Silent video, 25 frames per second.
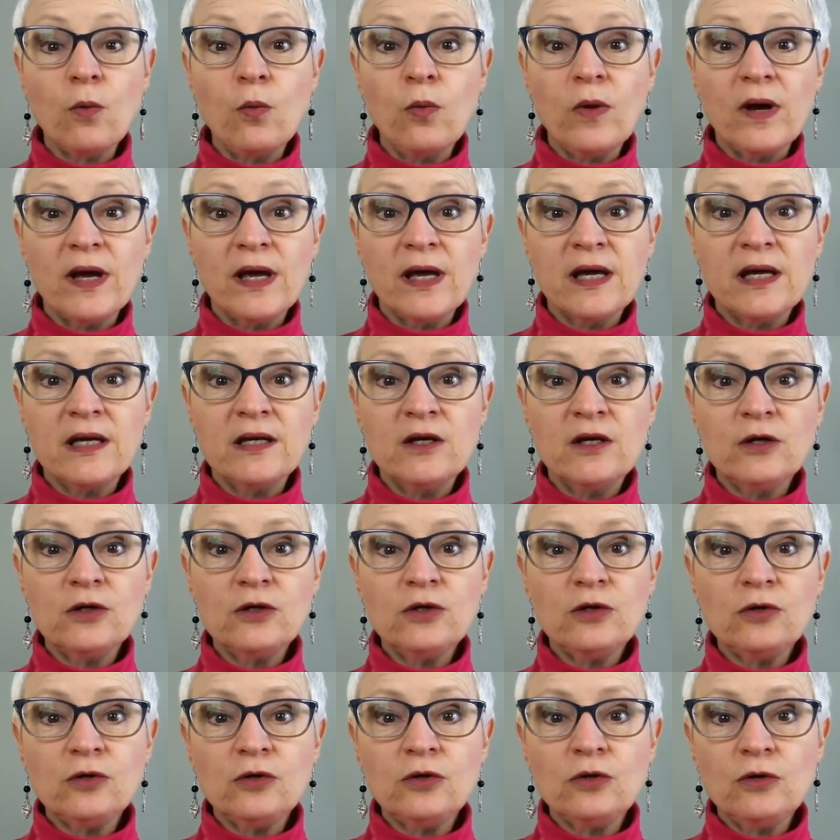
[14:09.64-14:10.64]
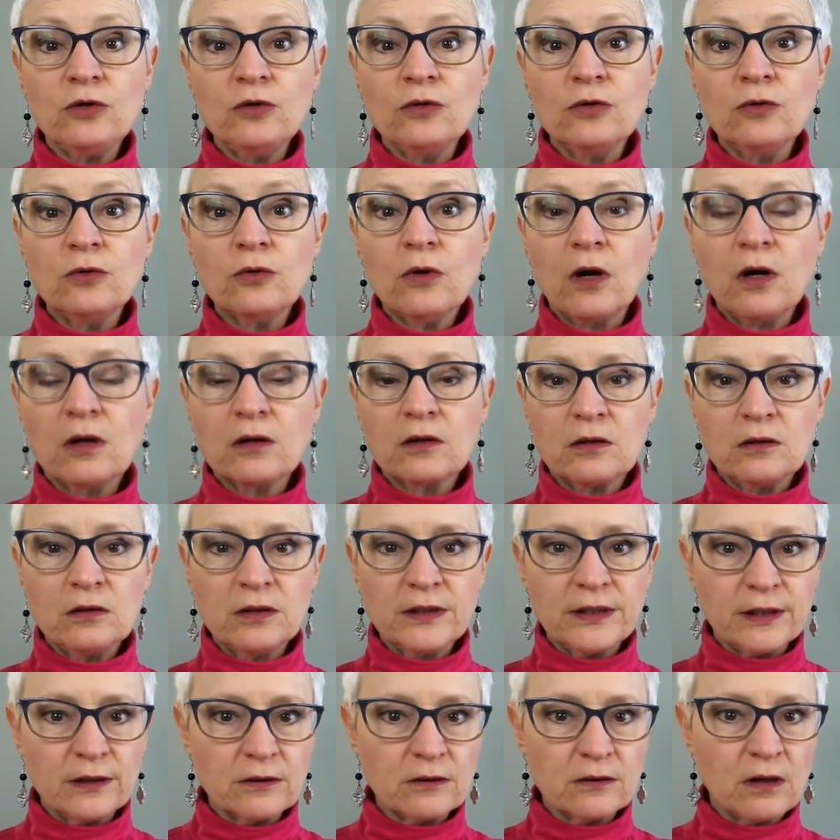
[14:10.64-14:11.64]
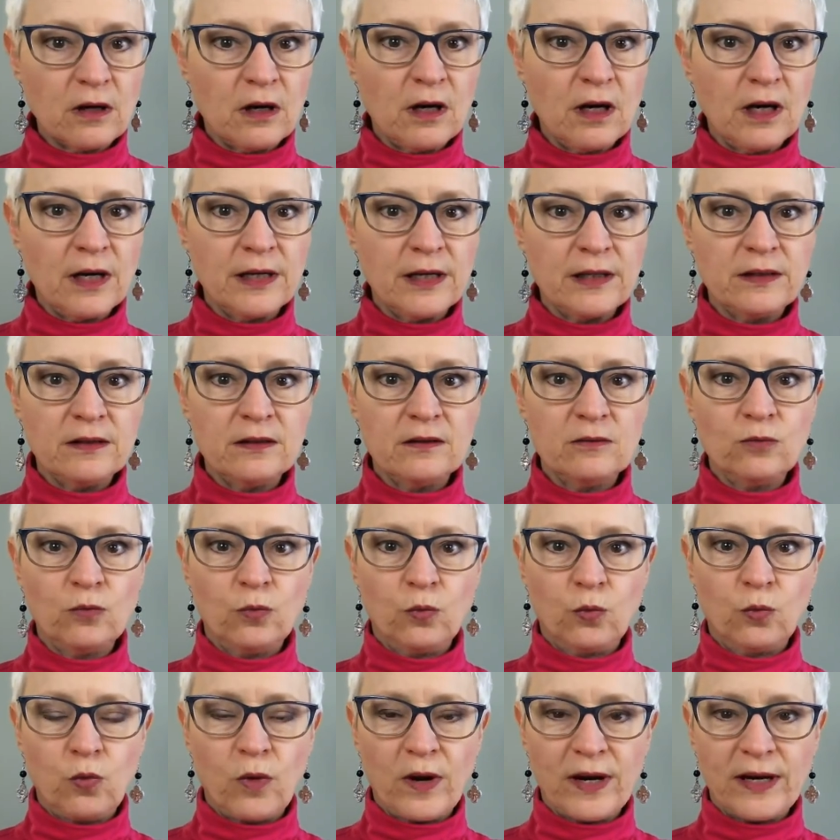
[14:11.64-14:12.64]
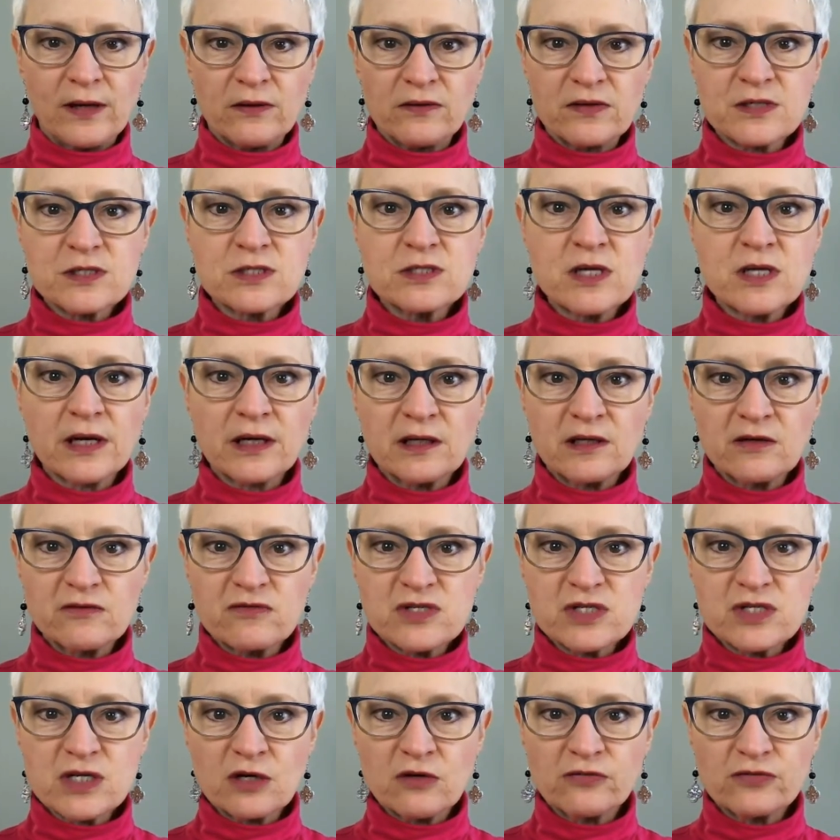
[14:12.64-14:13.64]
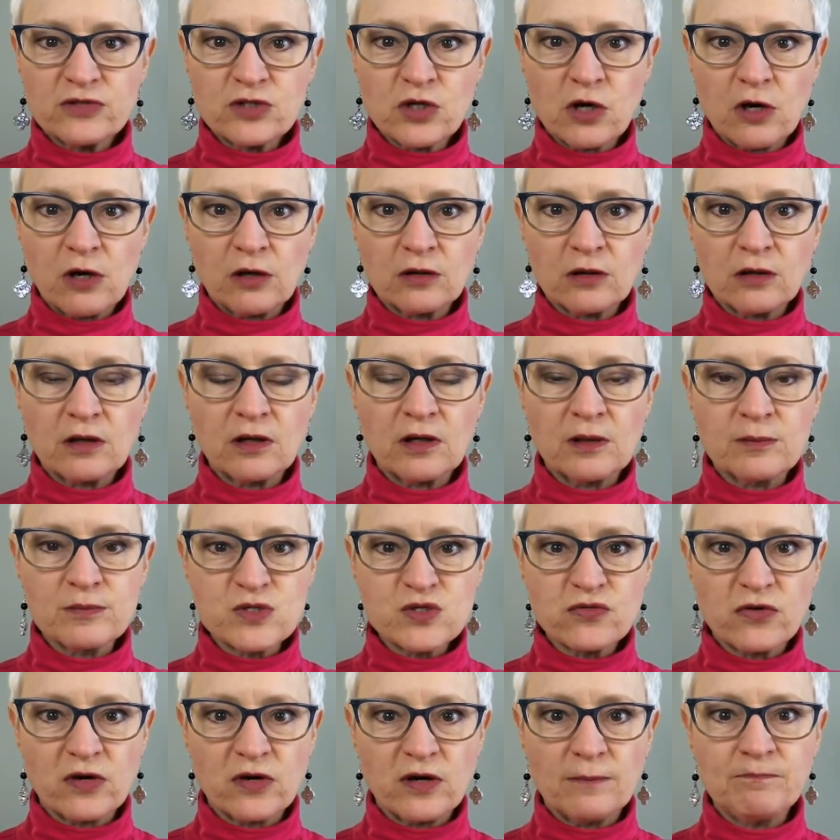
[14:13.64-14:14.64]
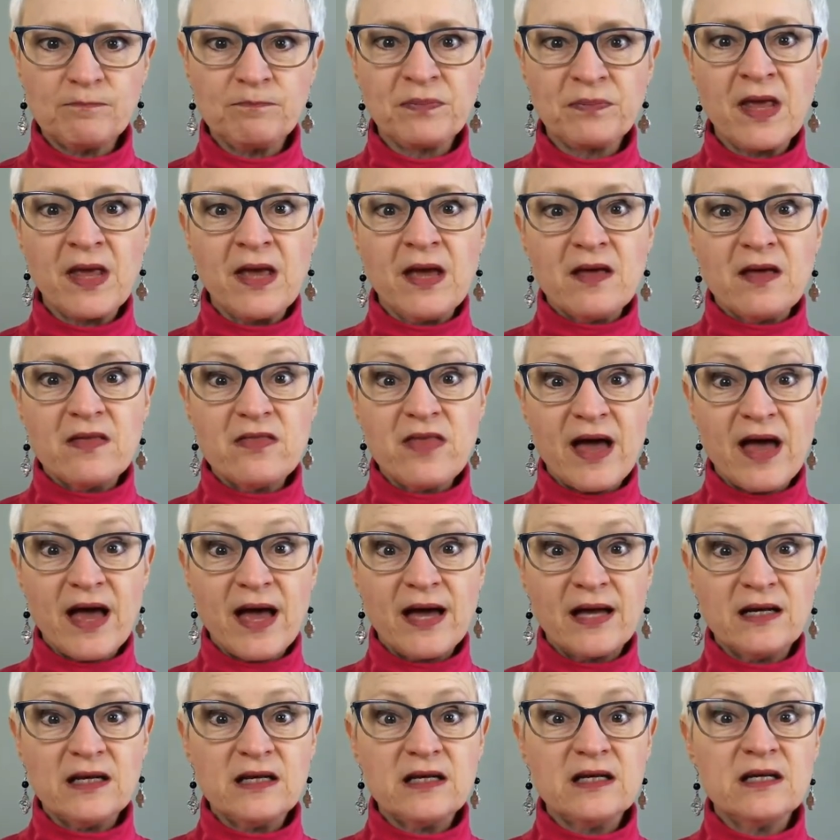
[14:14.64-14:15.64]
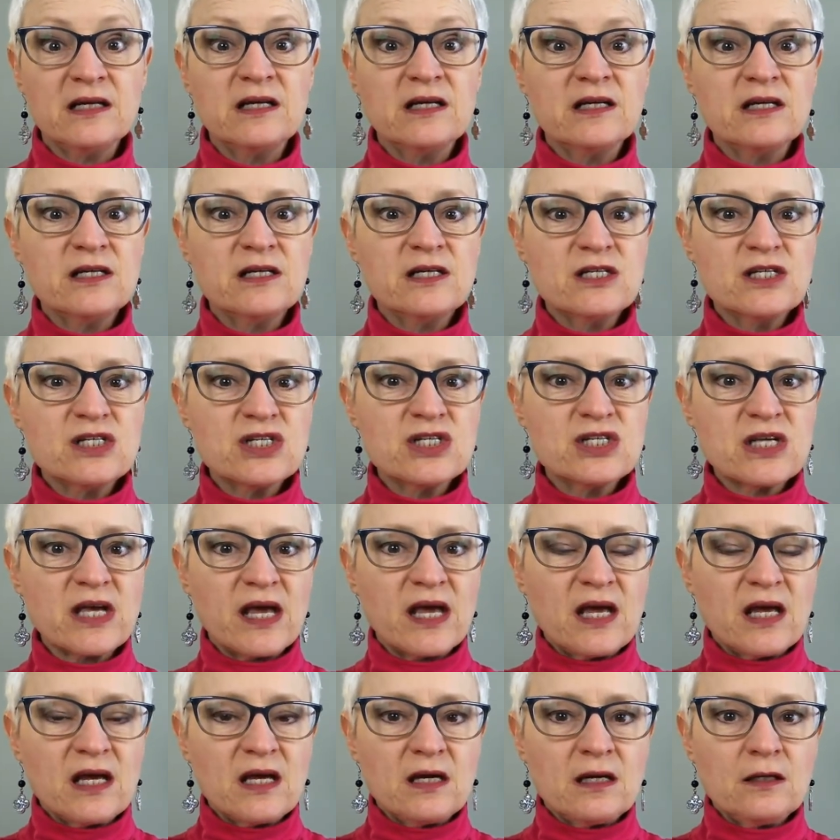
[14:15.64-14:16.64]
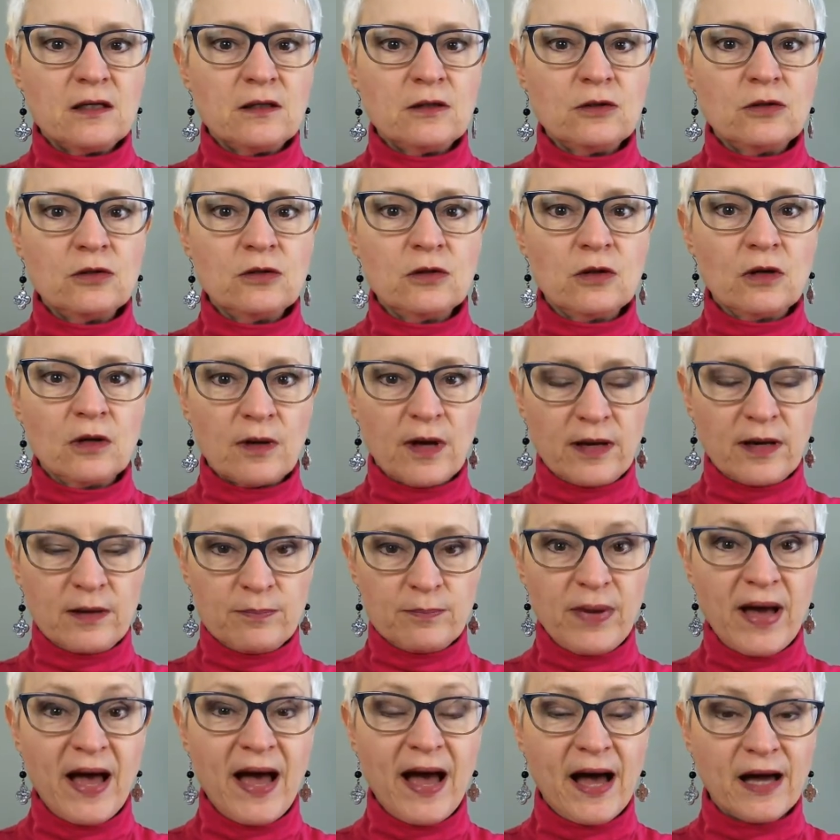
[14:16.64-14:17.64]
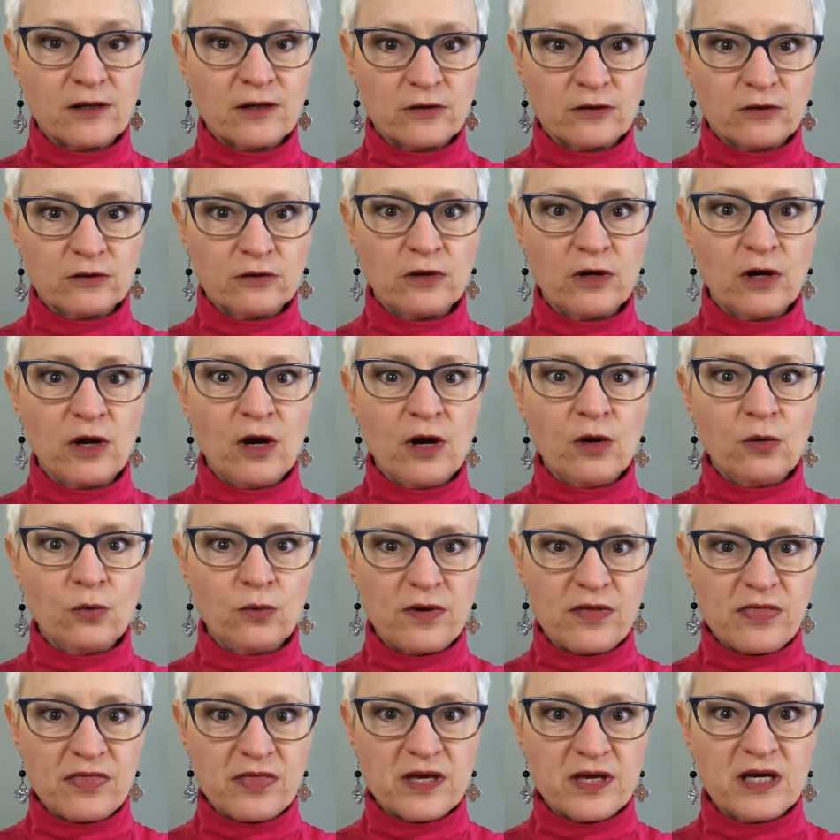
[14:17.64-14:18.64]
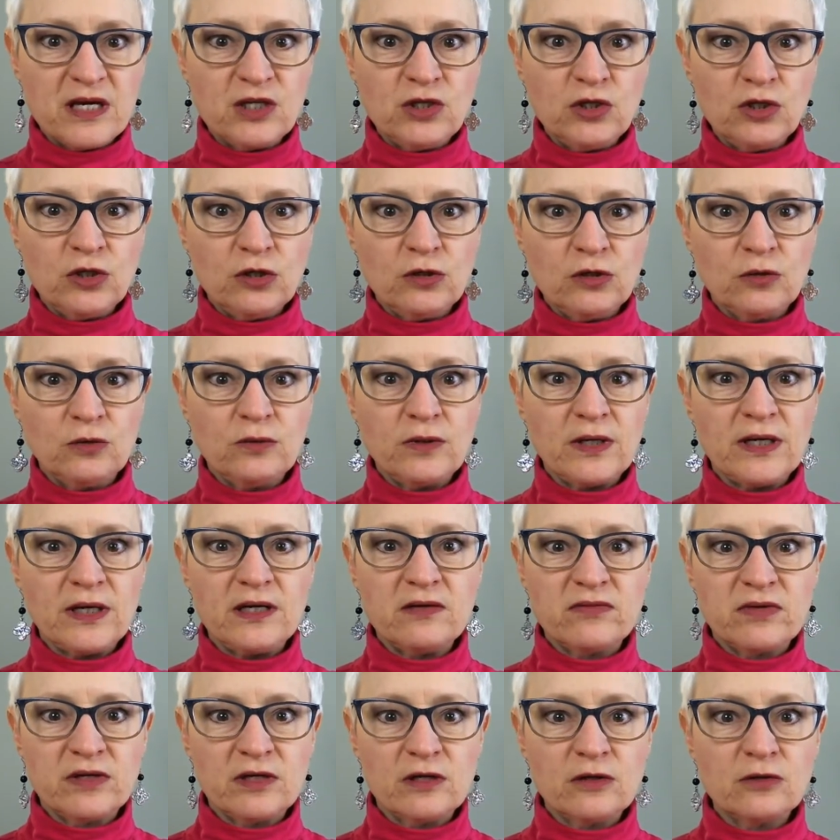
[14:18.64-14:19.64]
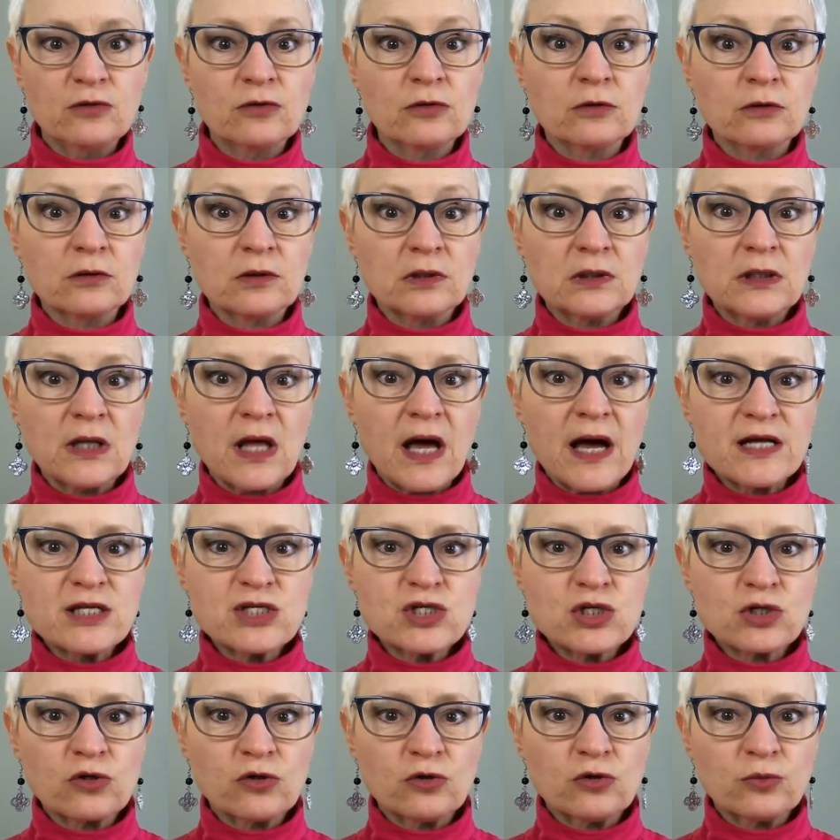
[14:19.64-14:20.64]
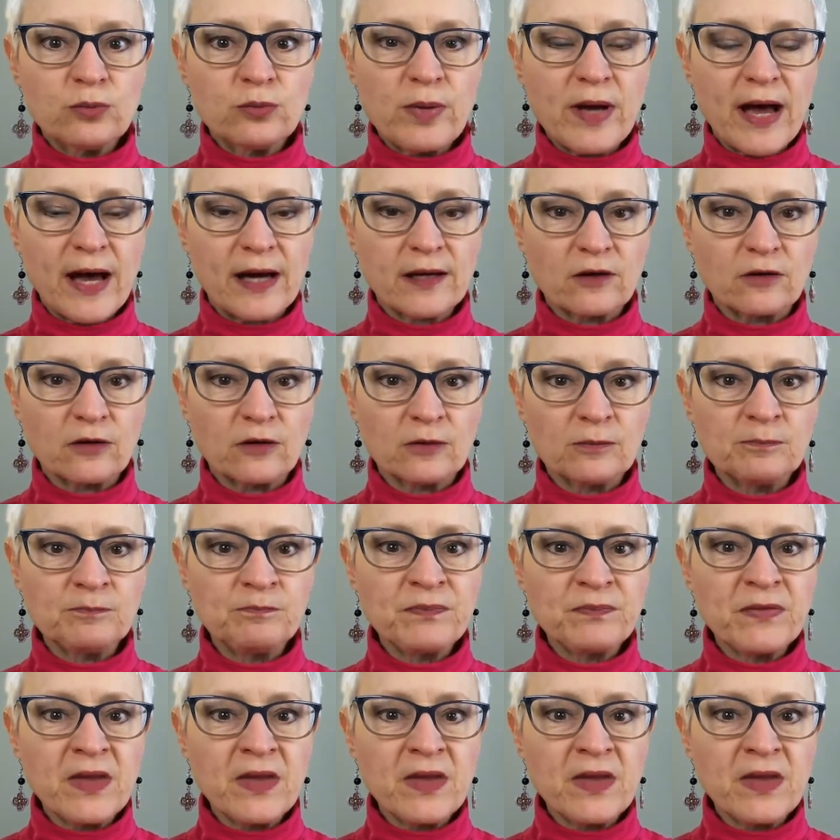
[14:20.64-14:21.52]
when you are clear on where this negative self-talk comes from, that it is a pattern within you, even a neurological pattern,